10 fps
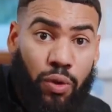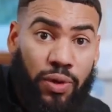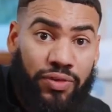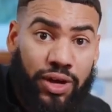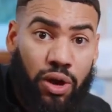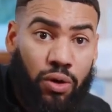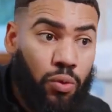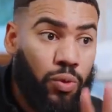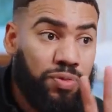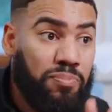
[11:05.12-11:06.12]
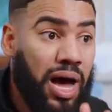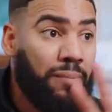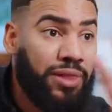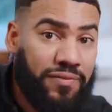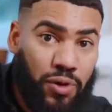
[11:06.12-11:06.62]
when they go with
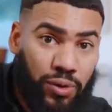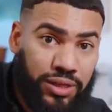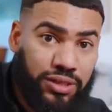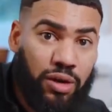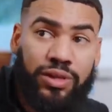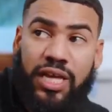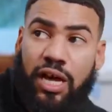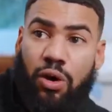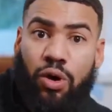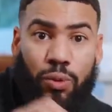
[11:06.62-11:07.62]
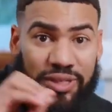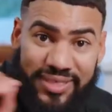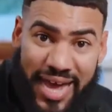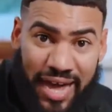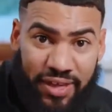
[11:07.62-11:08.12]
mom, they focus, or when they go with
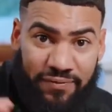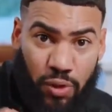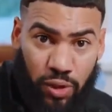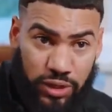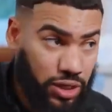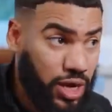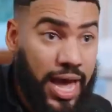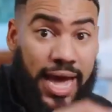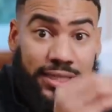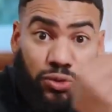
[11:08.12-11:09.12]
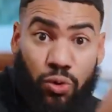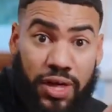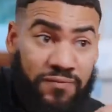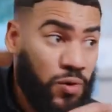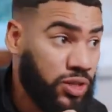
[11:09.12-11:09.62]
dad, they focus, or at school,
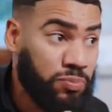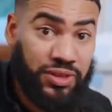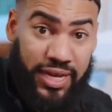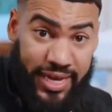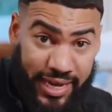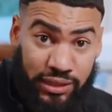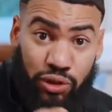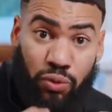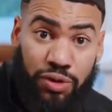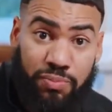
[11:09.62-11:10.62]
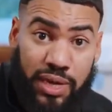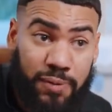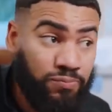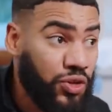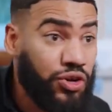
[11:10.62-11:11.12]
they focus, but they can't do it with me,
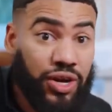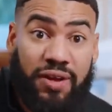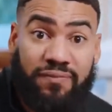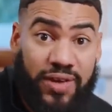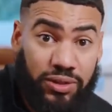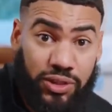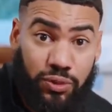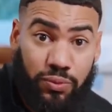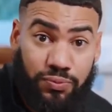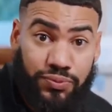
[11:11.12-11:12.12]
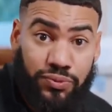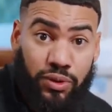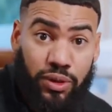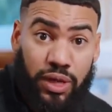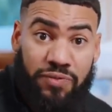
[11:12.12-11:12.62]
you're gonna fail too.
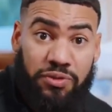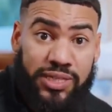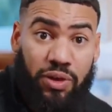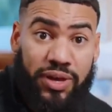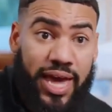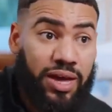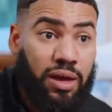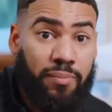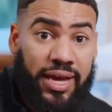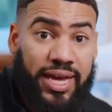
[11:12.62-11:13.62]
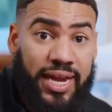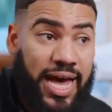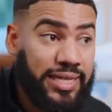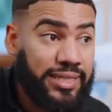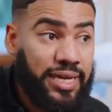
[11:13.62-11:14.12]
If you say, okay, my kid
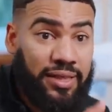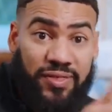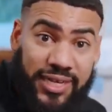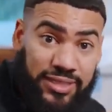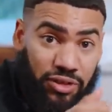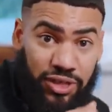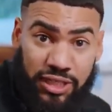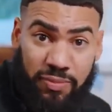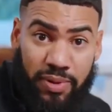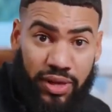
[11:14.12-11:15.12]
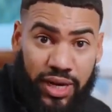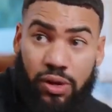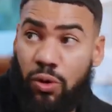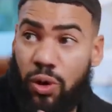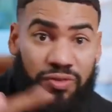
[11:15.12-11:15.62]
has this learning disability,
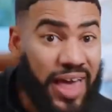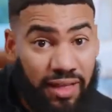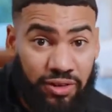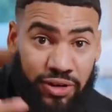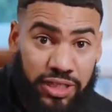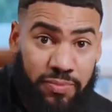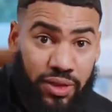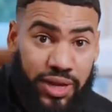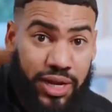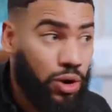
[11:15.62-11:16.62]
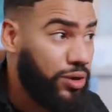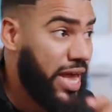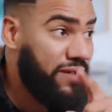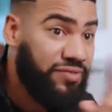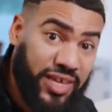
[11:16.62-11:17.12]
or that learning disability, or they
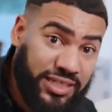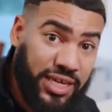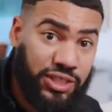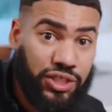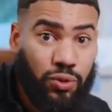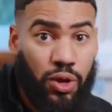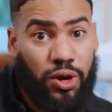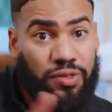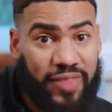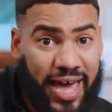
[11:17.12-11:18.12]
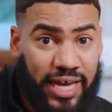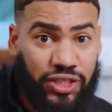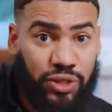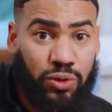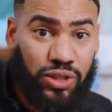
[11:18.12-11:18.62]
have this issue, or that
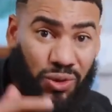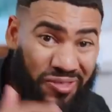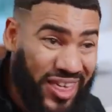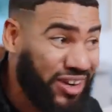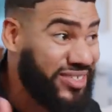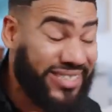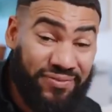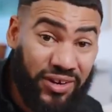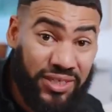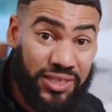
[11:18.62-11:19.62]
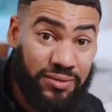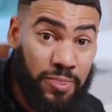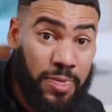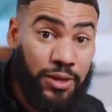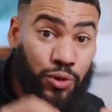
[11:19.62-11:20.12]
issue, so they're different,
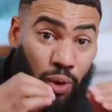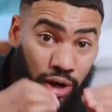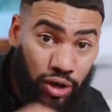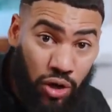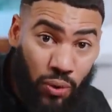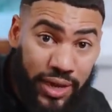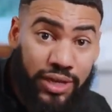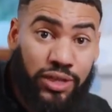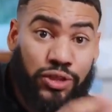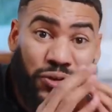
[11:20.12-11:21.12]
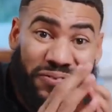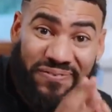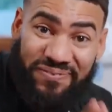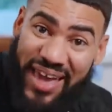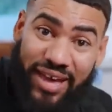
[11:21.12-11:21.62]
you are going to
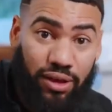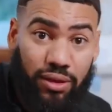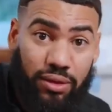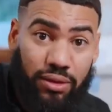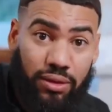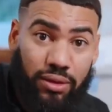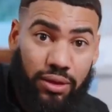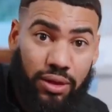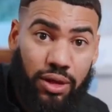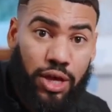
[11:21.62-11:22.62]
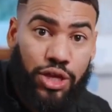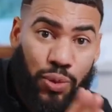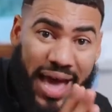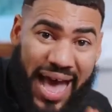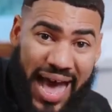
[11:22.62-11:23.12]
fail. You
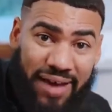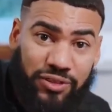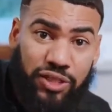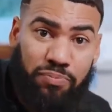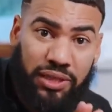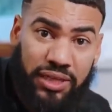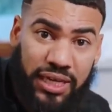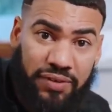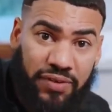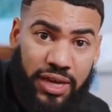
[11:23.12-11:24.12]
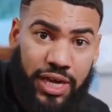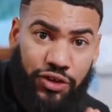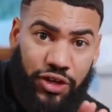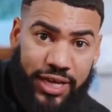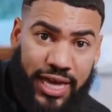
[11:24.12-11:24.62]
have to believe in
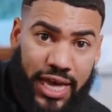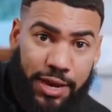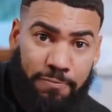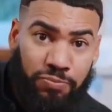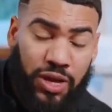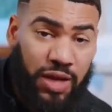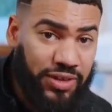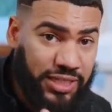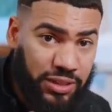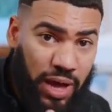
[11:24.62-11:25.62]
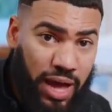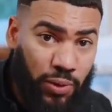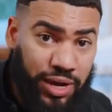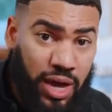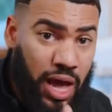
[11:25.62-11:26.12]
your kid. And this is why
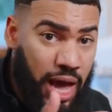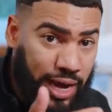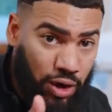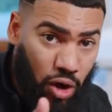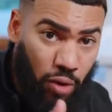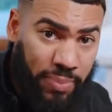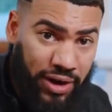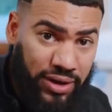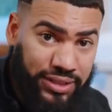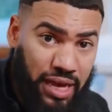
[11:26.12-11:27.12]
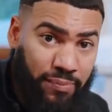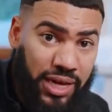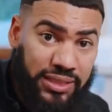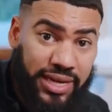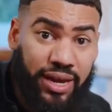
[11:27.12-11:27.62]
when I call parents up and I
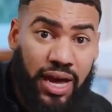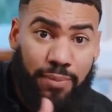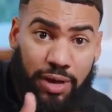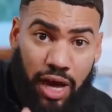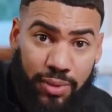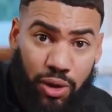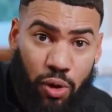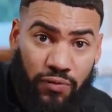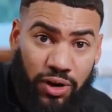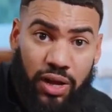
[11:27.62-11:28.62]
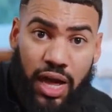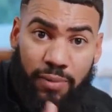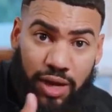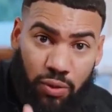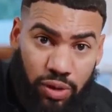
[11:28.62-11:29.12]
say, I'm coming over, I'm
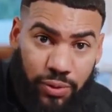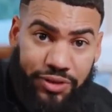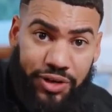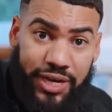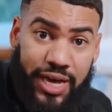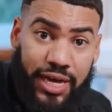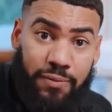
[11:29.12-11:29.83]
gonna work with your kid,